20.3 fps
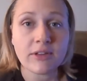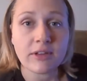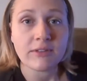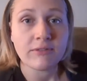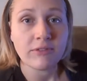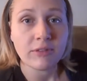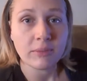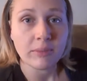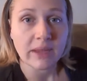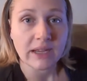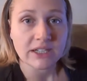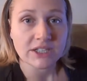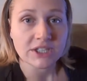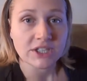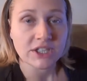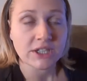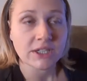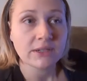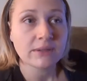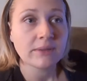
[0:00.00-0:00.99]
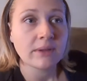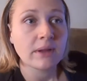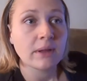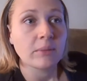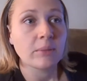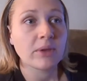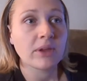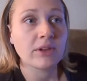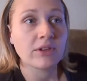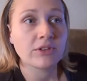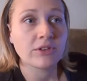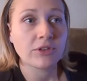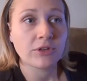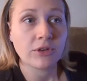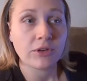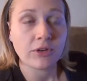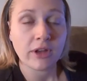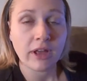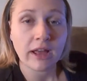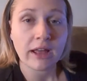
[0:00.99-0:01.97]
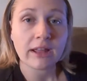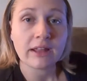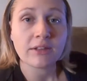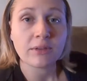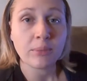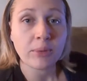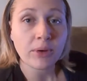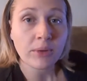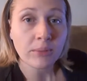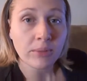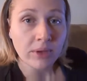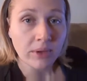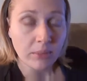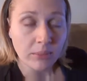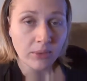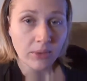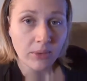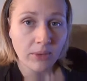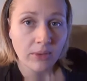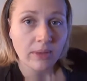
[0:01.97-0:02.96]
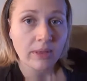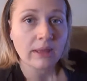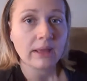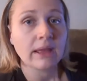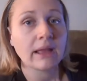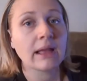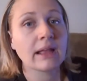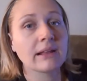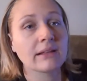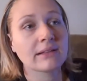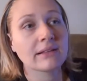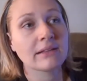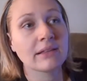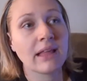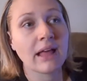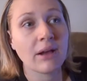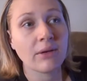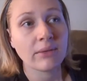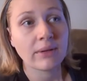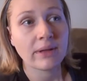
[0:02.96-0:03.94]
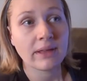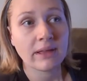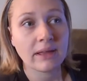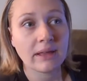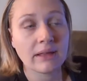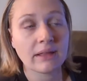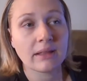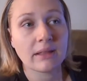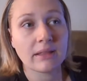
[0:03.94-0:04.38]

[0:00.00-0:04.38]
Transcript: inflammation because your gut is permeable and it's allowing